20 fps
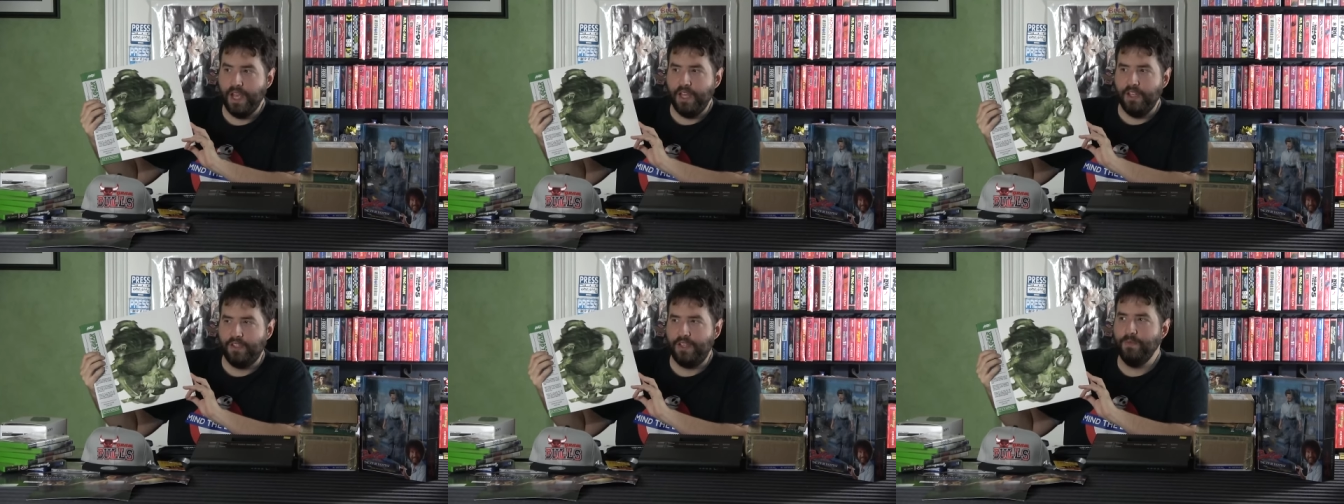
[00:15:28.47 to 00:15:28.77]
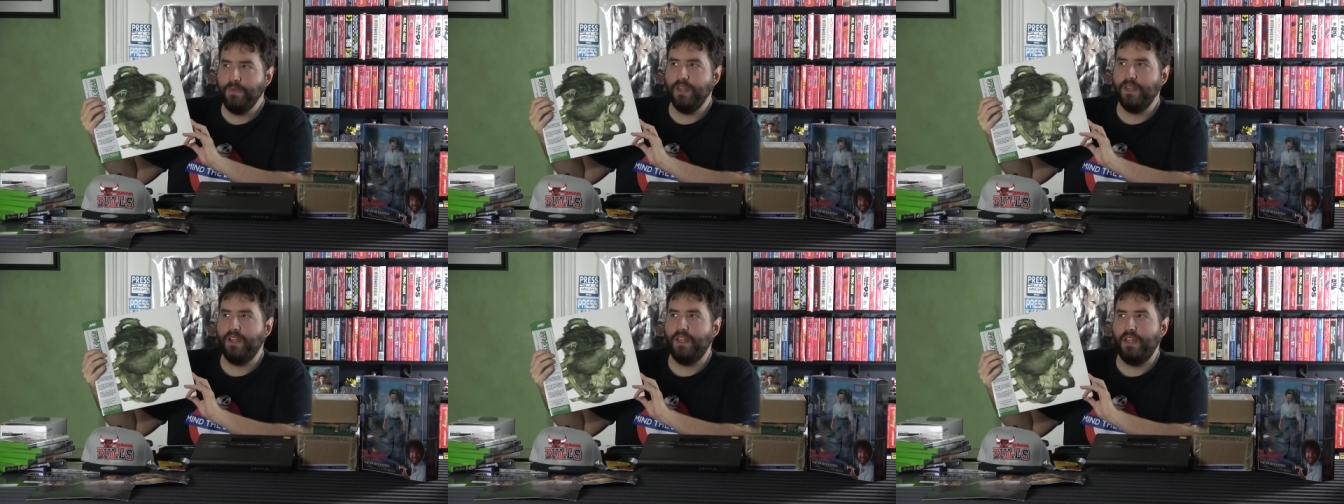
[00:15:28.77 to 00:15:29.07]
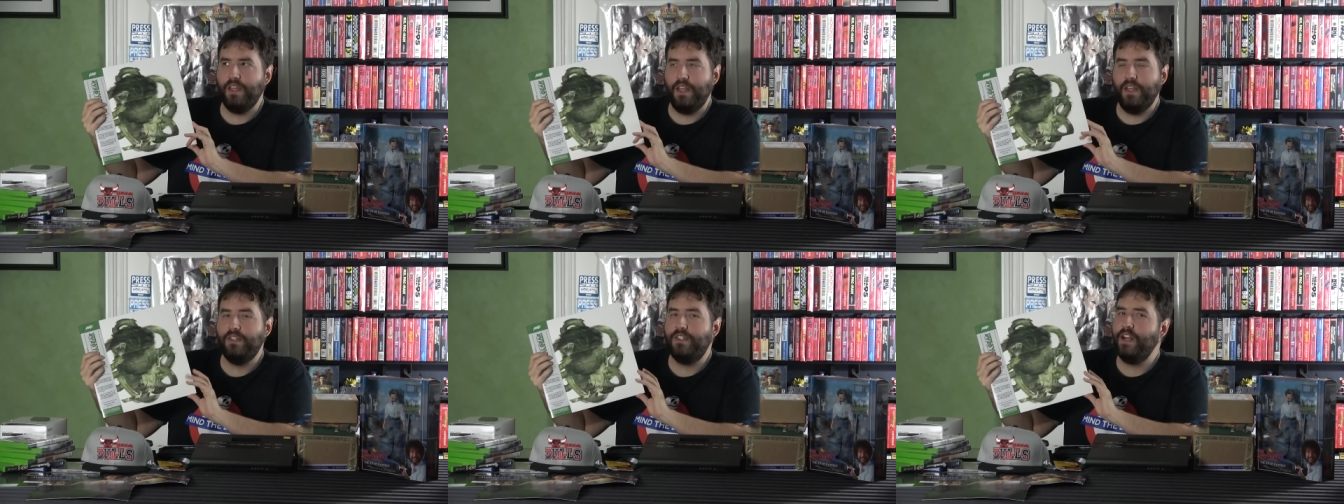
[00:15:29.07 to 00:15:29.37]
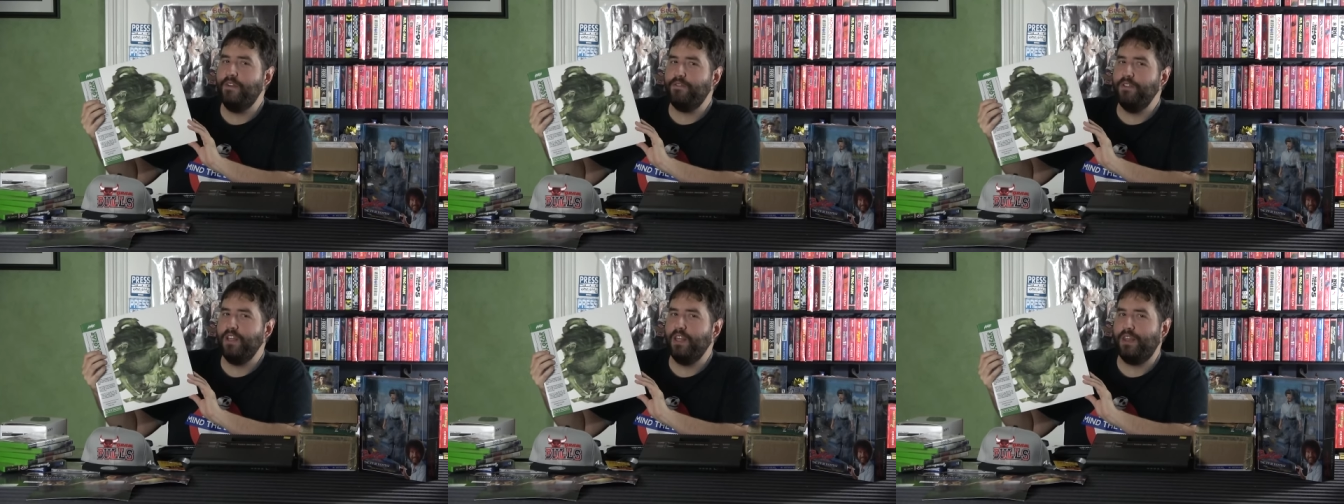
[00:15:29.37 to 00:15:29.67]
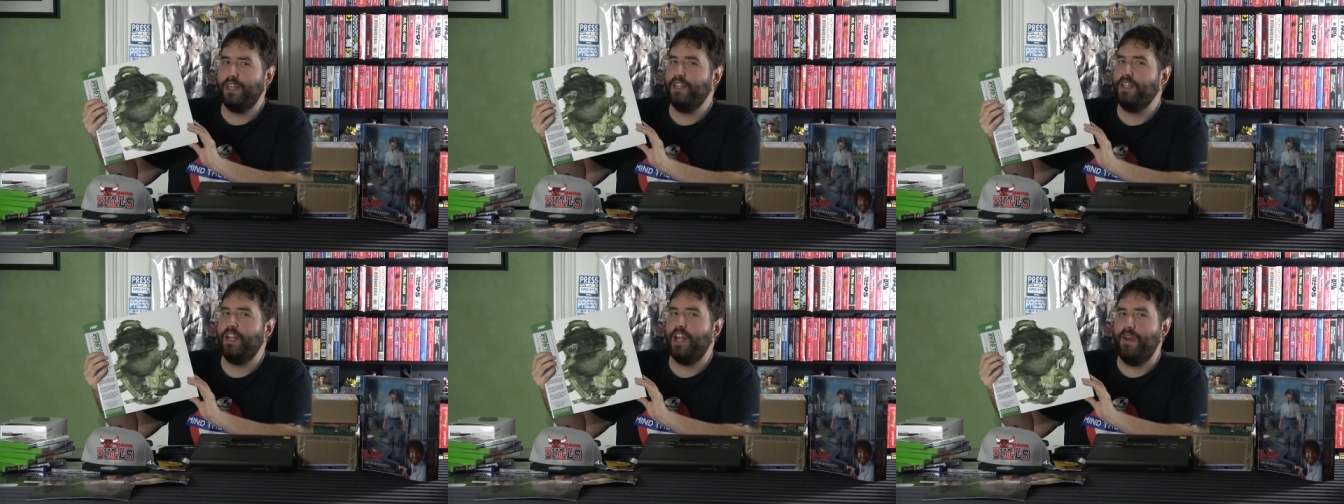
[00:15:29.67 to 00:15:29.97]
Something, it's definitely a
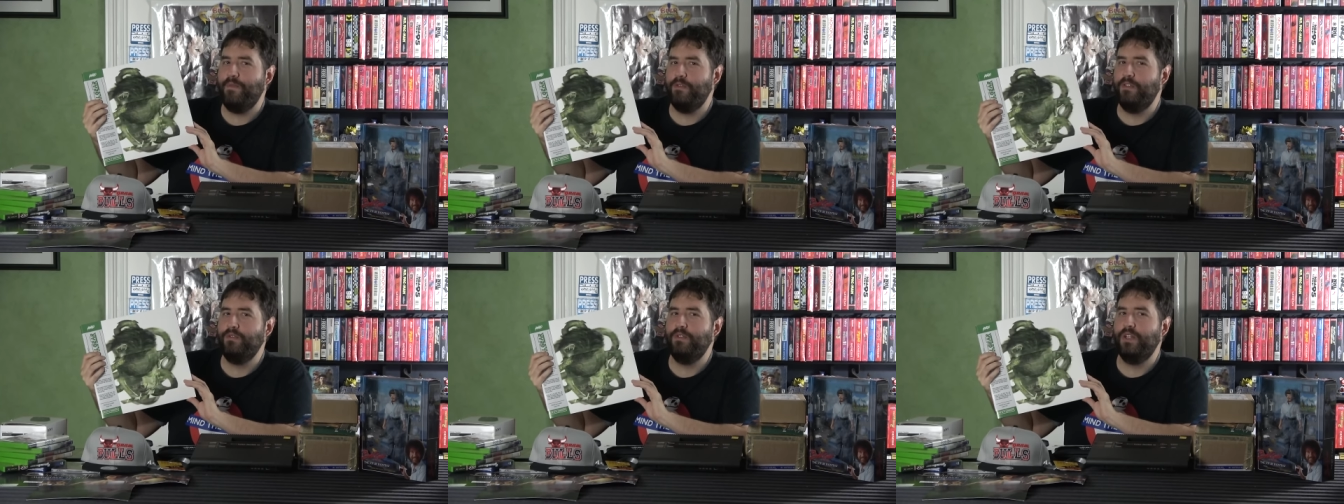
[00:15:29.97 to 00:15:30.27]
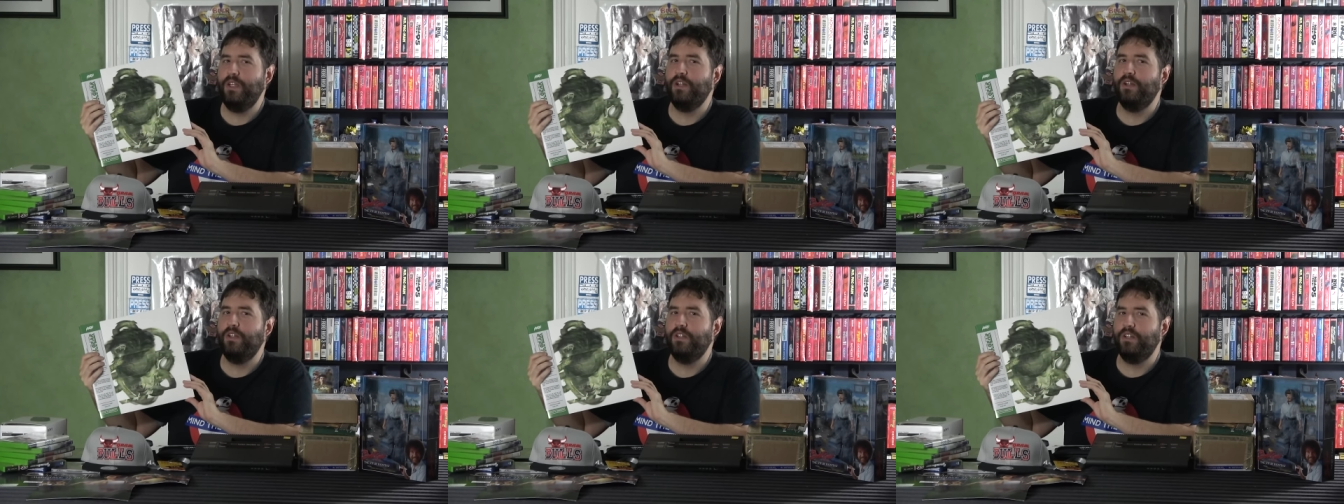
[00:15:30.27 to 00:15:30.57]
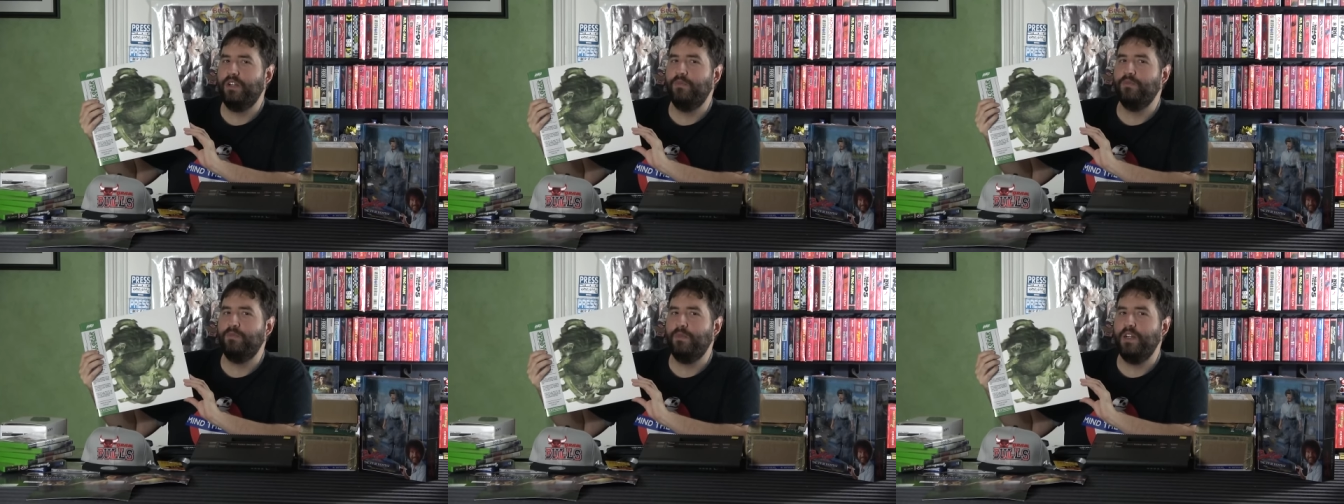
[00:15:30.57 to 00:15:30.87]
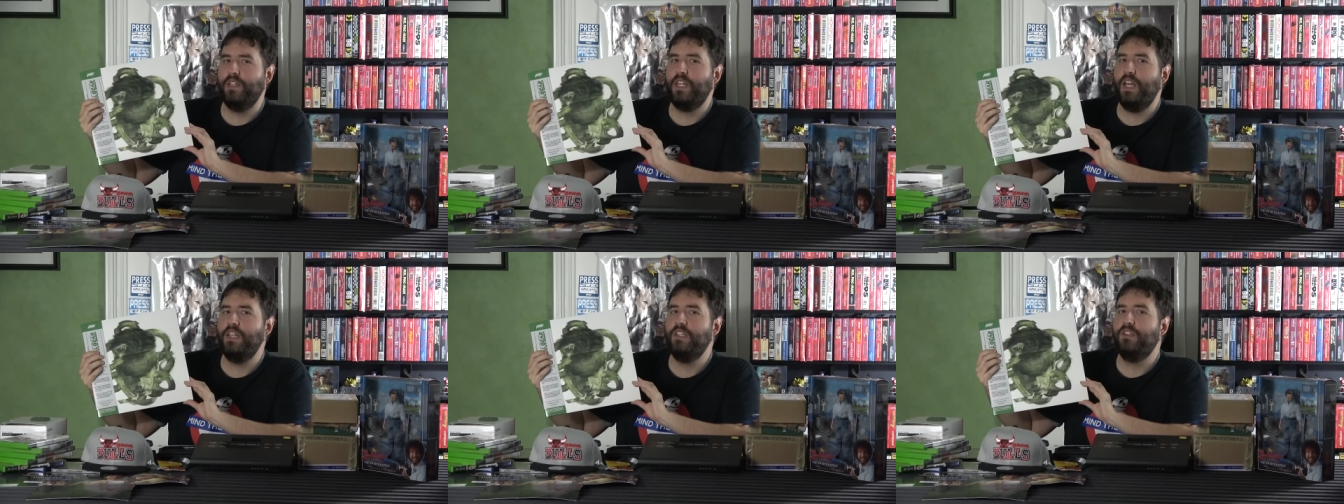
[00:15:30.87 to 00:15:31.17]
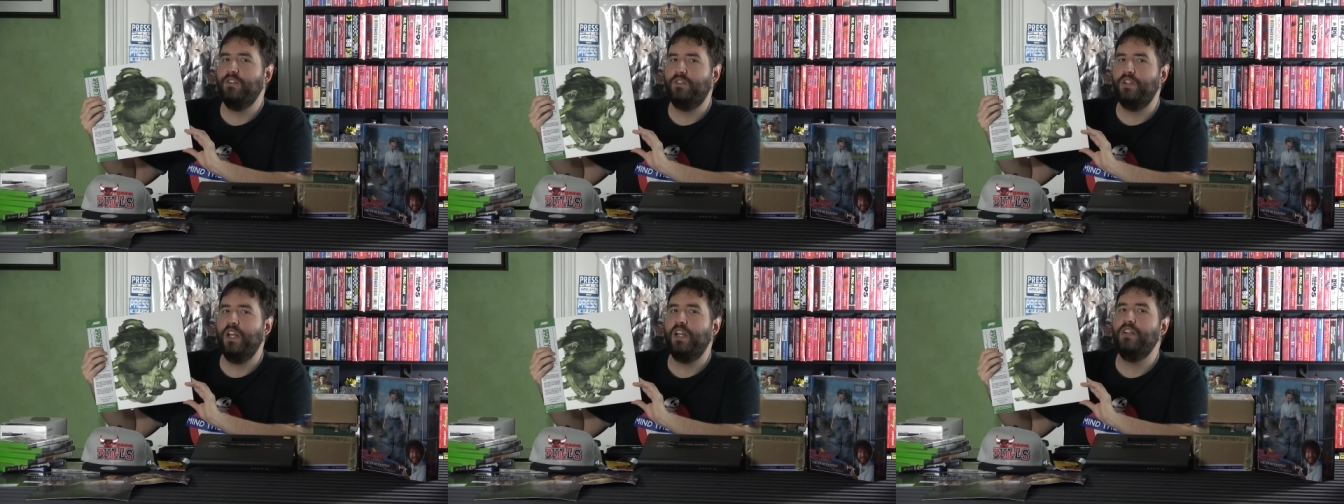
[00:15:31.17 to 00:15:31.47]
thing that happens when you get older, and my
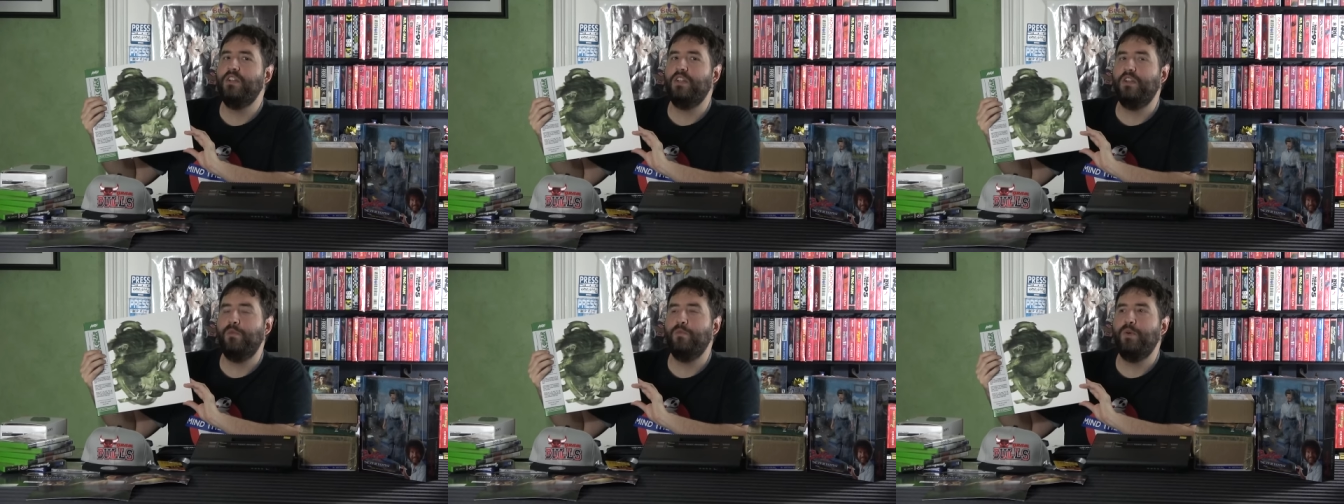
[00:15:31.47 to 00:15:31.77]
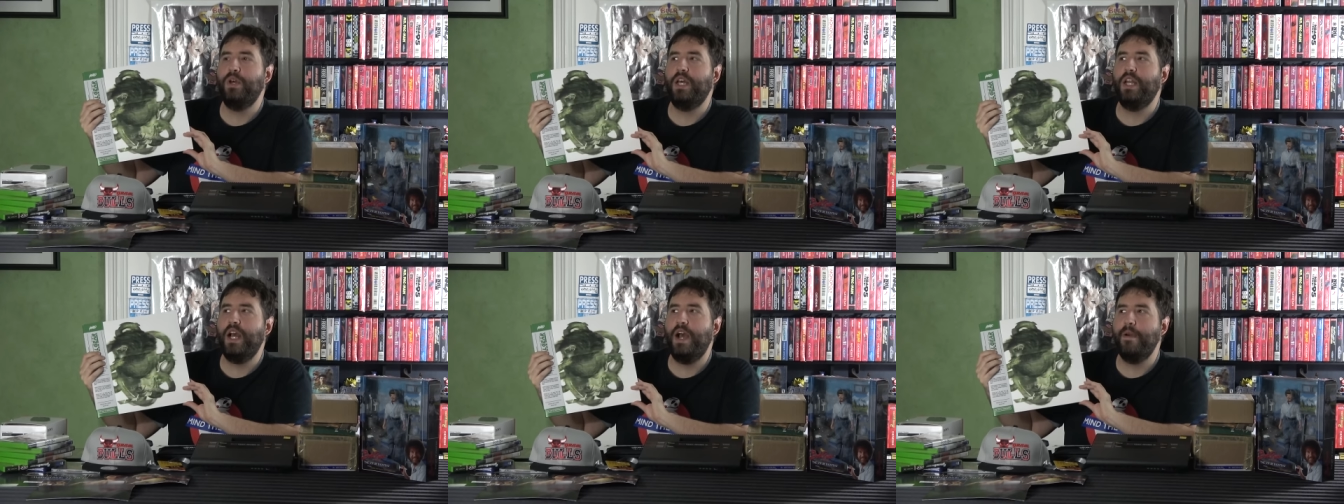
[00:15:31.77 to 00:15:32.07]
tastes are changing a bit.